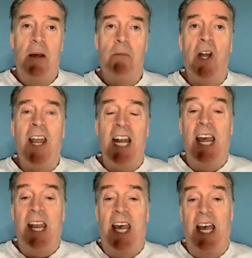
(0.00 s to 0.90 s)
Brian
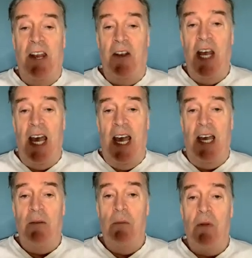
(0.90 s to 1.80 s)
Lenihan
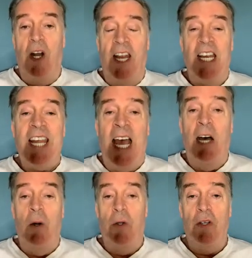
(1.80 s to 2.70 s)
and Brian
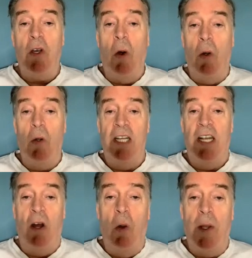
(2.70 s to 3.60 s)
Cowan called
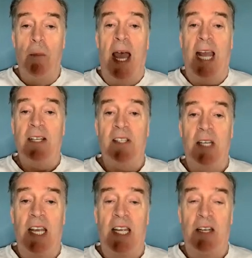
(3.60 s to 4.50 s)
in all the banks
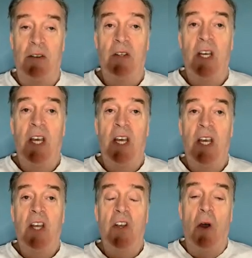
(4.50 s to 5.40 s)
in
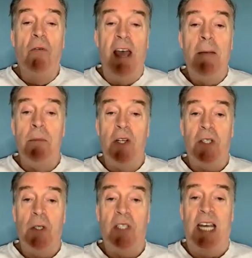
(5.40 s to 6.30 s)
November
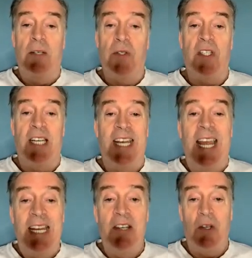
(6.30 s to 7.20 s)

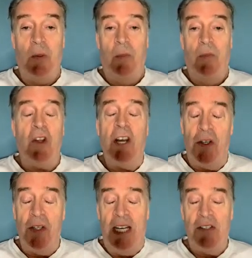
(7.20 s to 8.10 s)

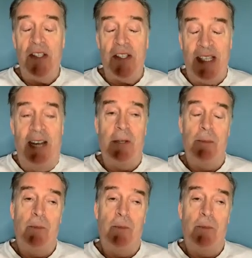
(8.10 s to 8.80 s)
2007.